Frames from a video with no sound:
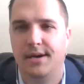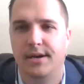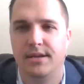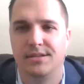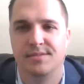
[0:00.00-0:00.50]

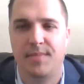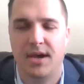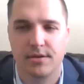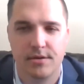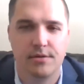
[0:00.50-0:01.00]

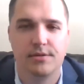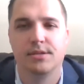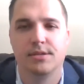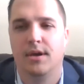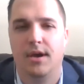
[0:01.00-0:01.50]

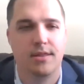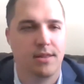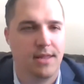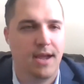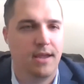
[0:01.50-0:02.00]
inspectors, and the
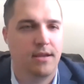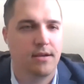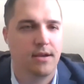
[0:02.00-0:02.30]
like.